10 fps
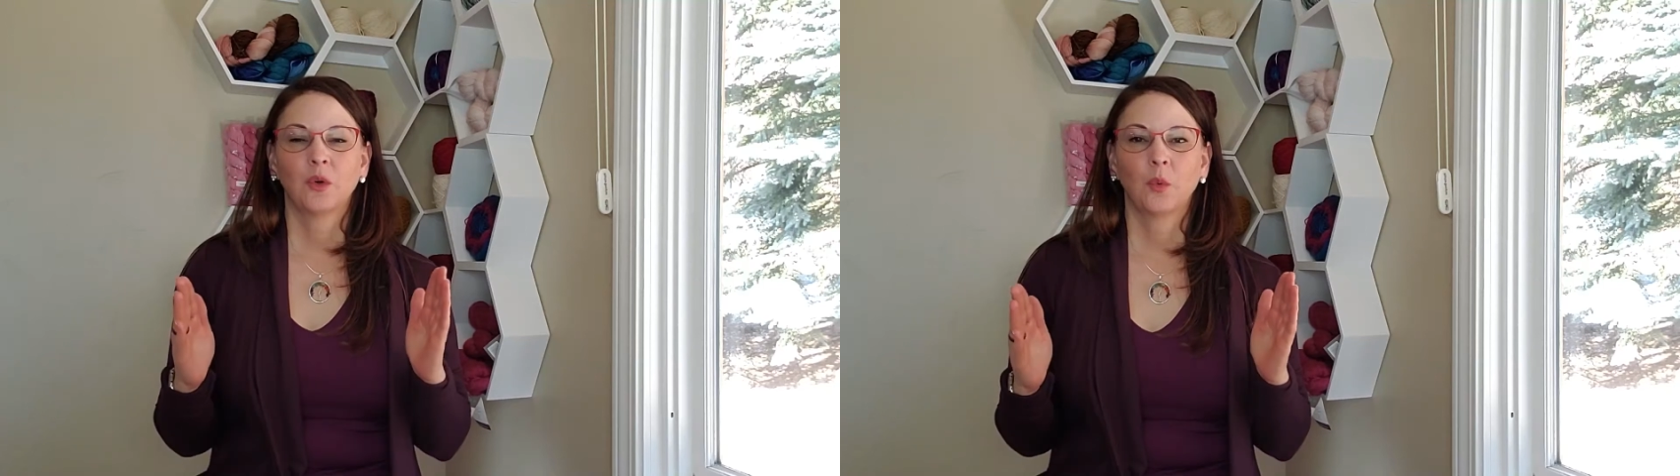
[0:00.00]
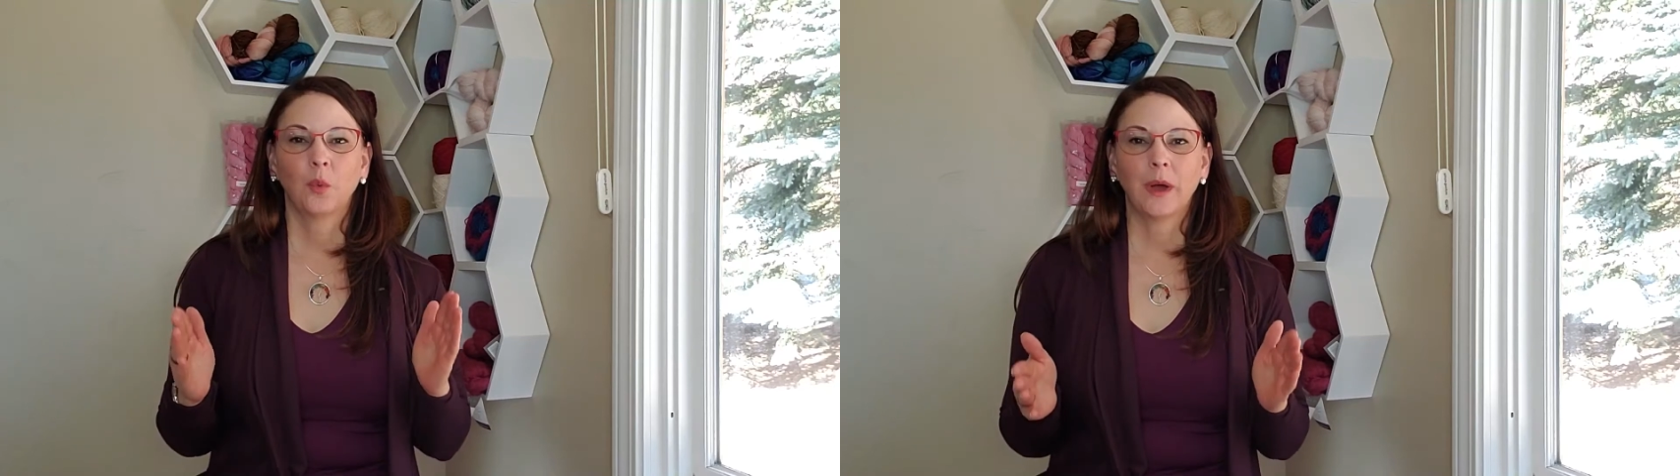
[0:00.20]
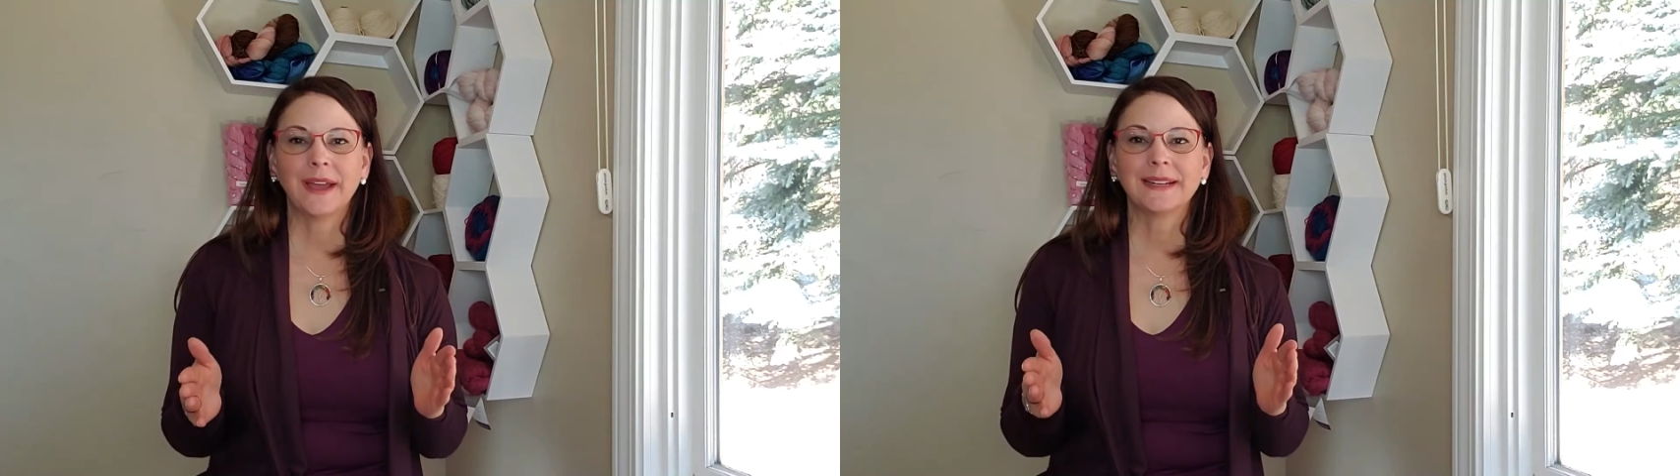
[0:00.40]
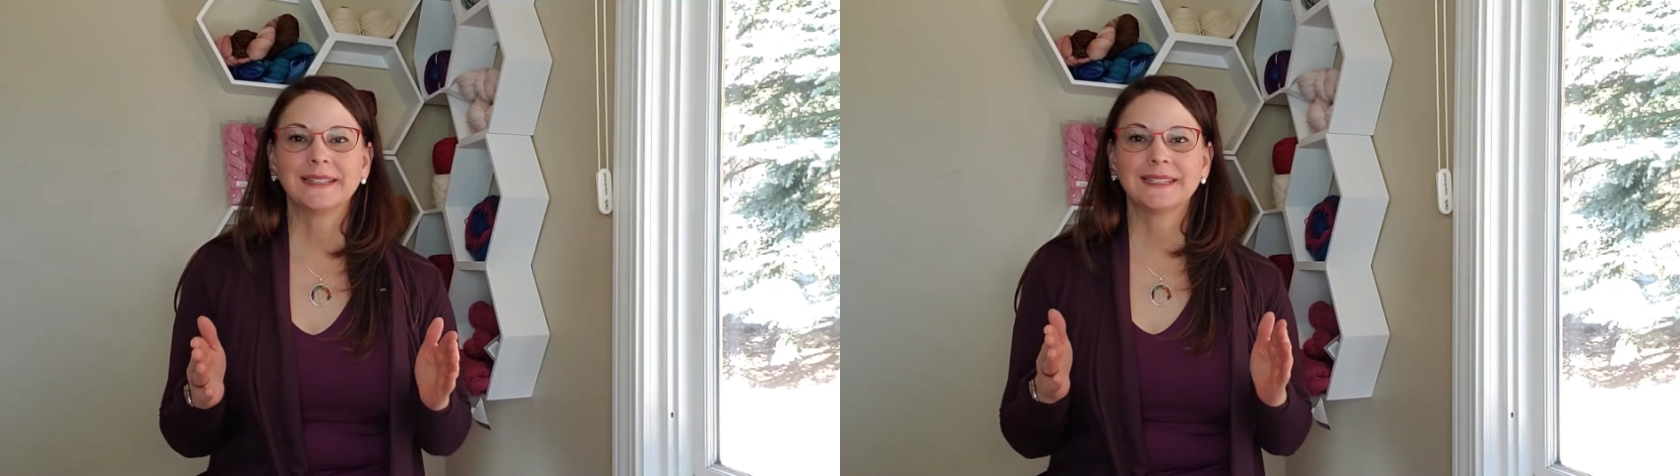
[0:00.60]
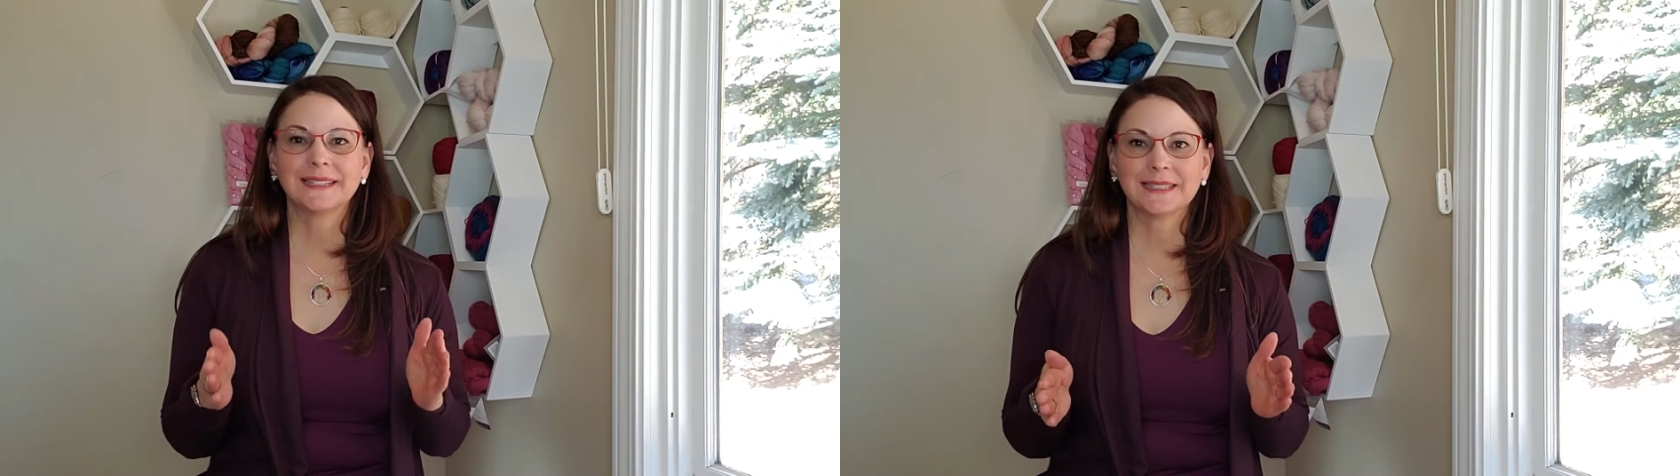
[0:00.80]
What
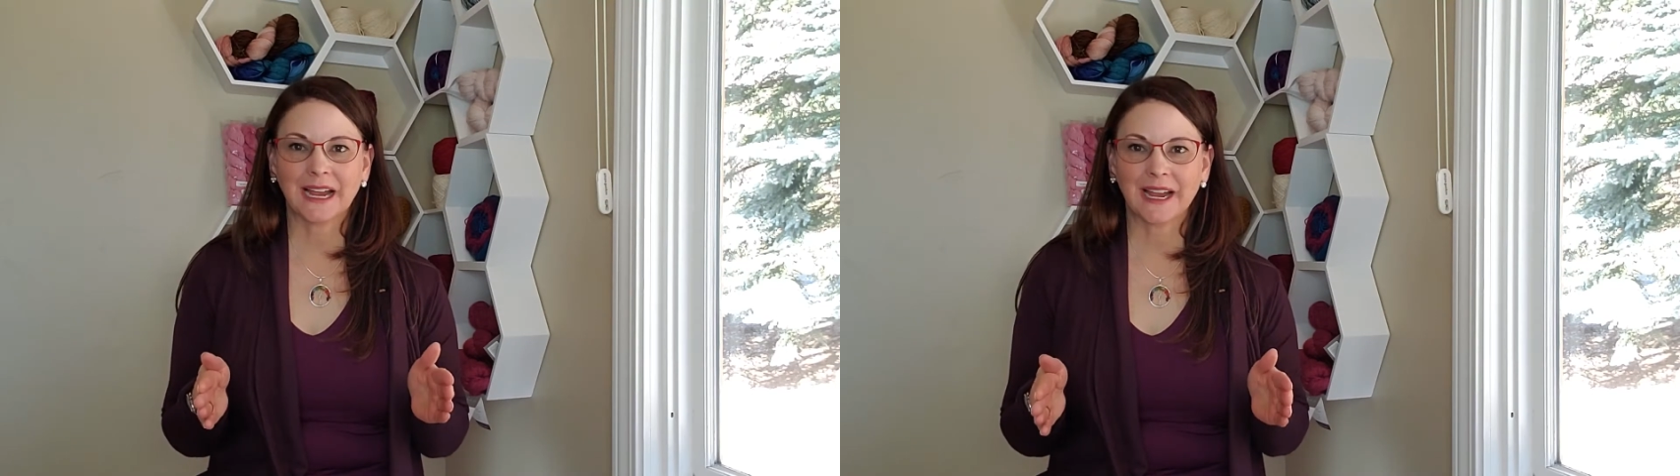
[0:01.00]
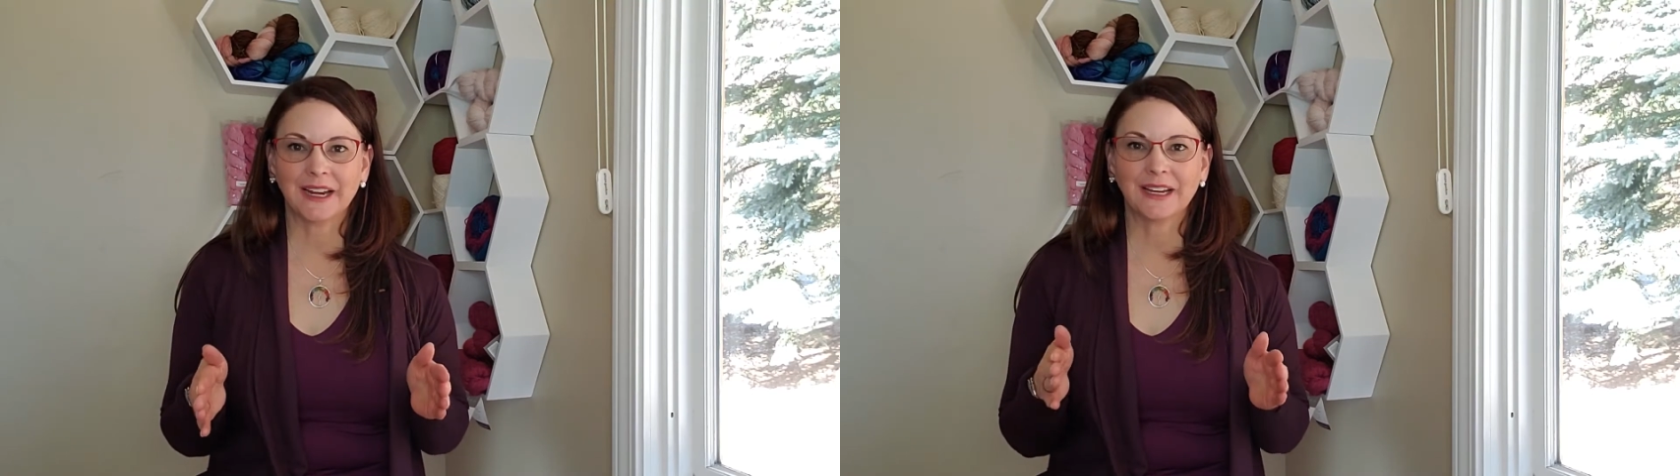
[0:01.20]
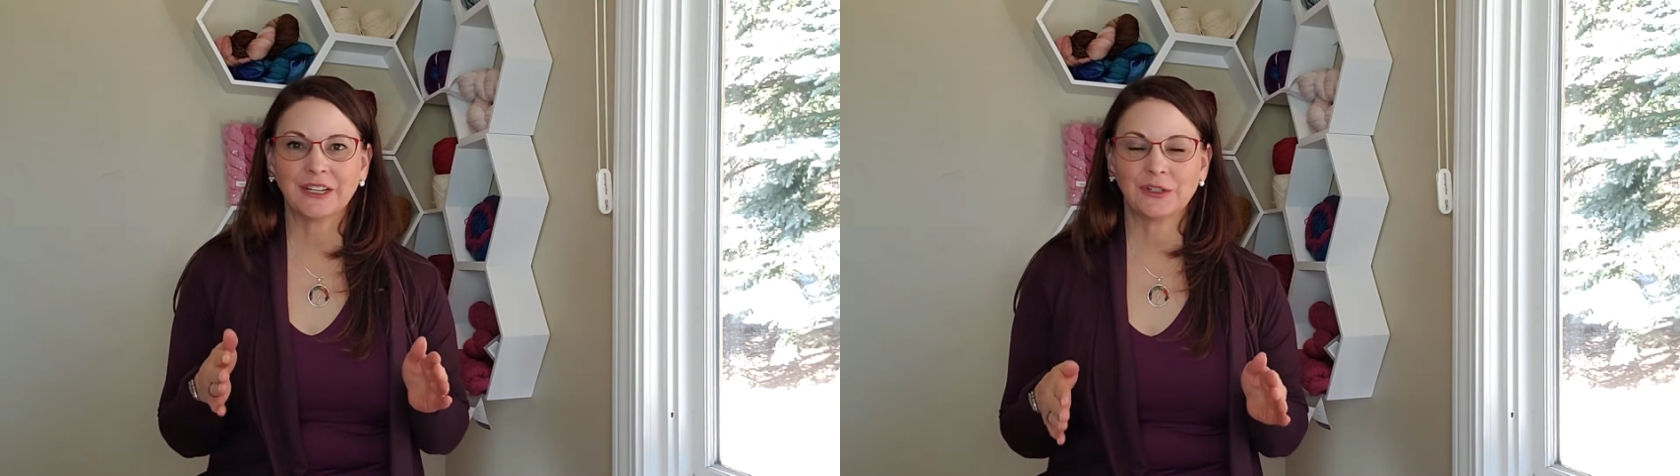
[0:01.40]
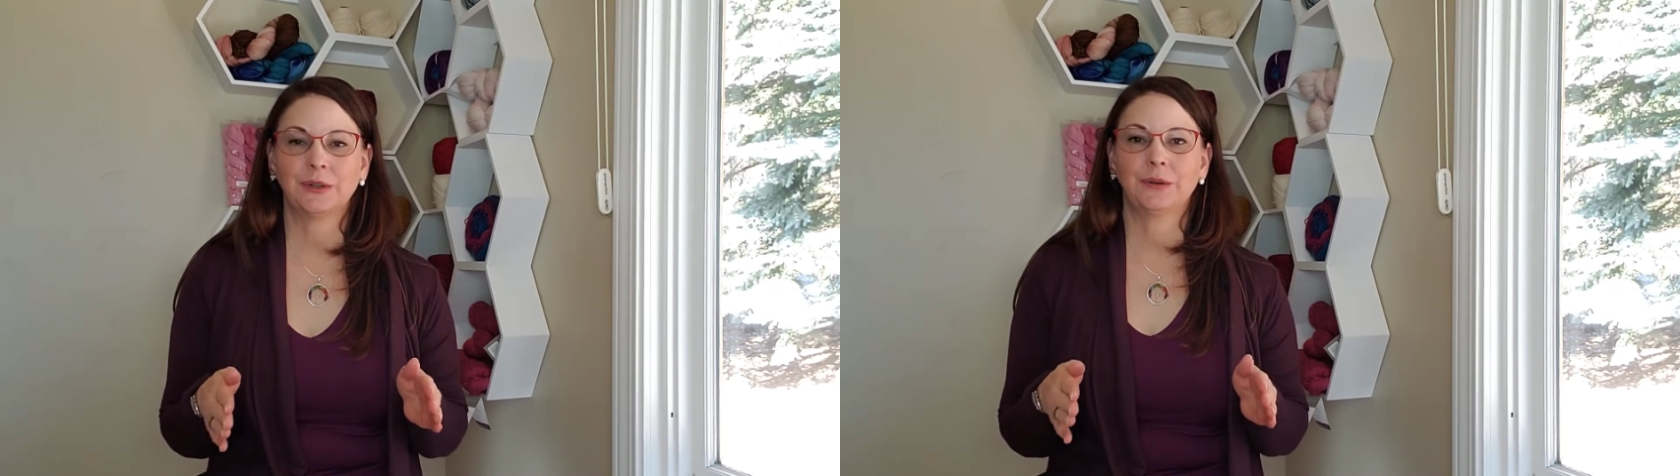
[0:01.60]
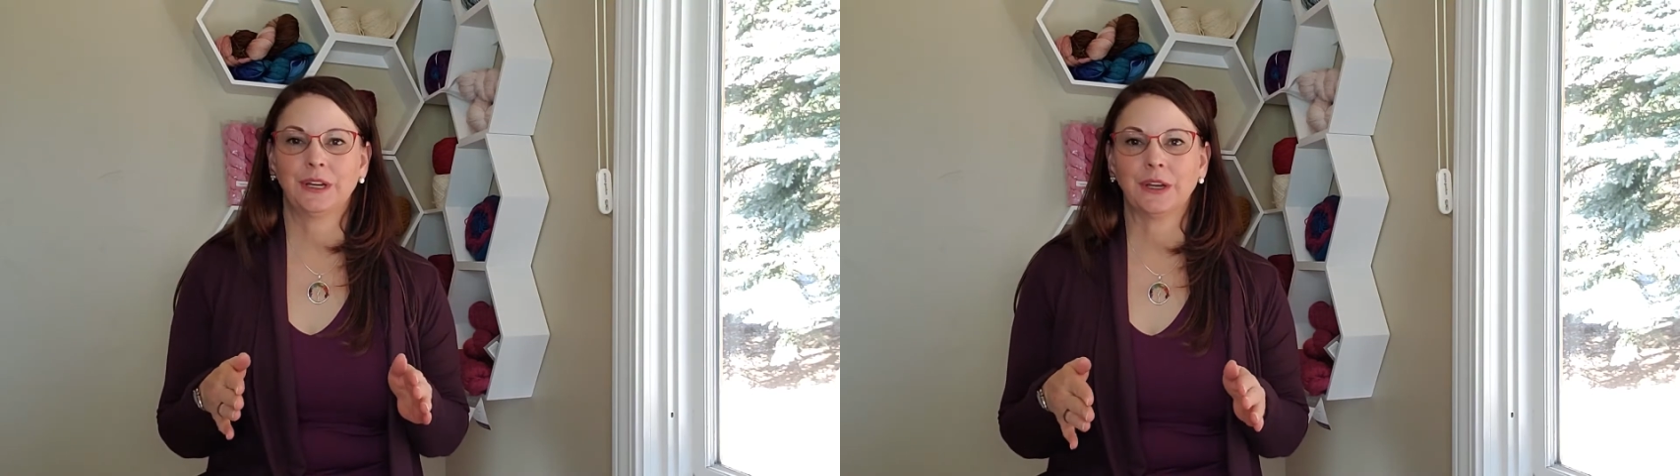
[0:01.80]
does dieting
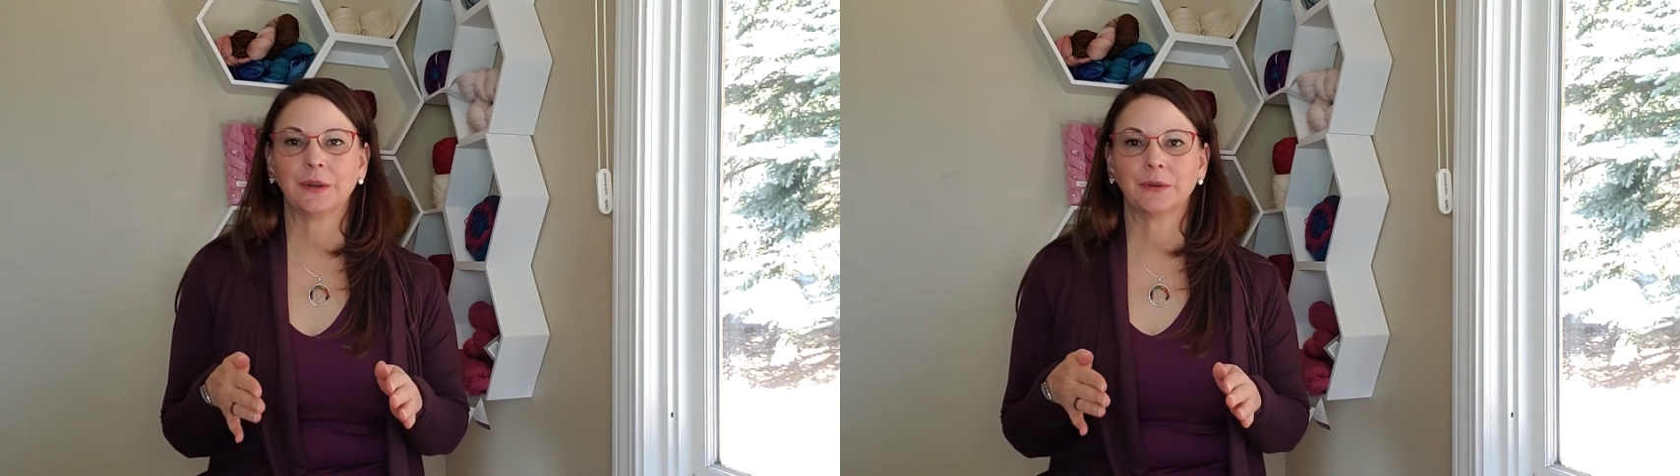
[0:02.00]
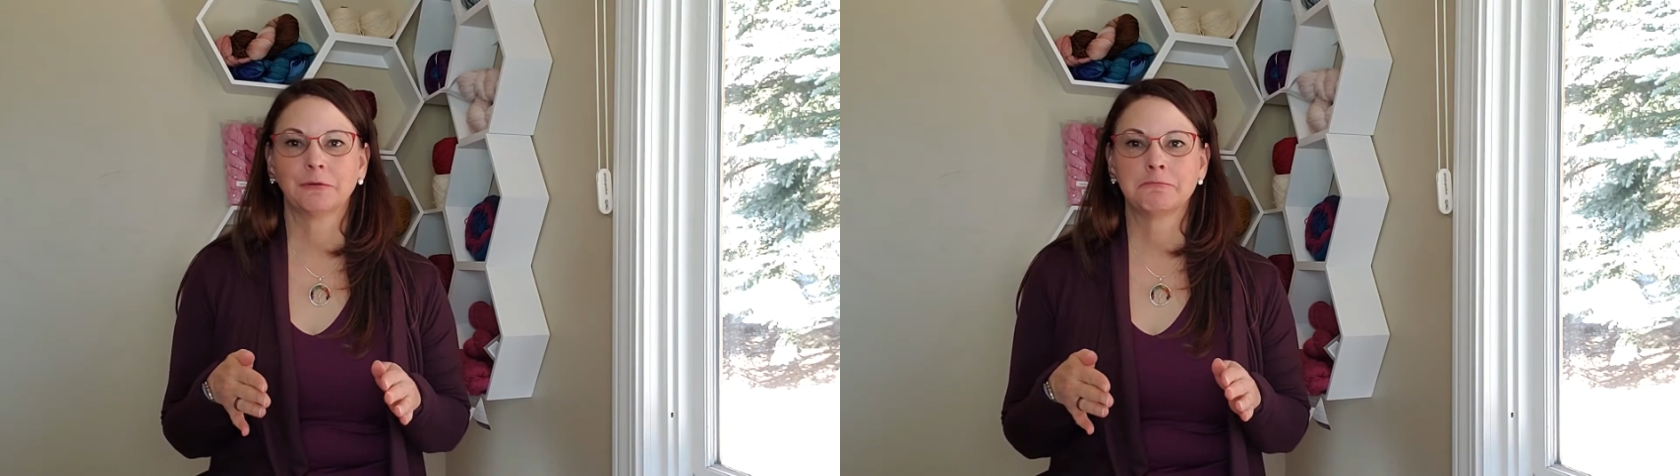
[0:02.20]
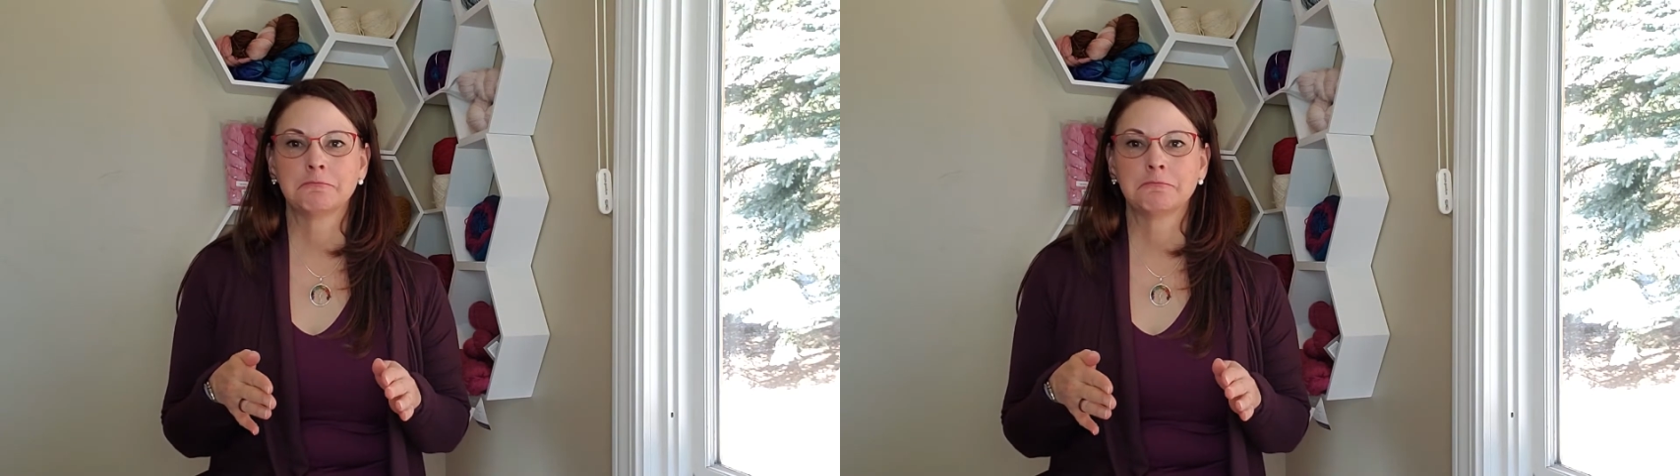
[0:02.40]
do to you,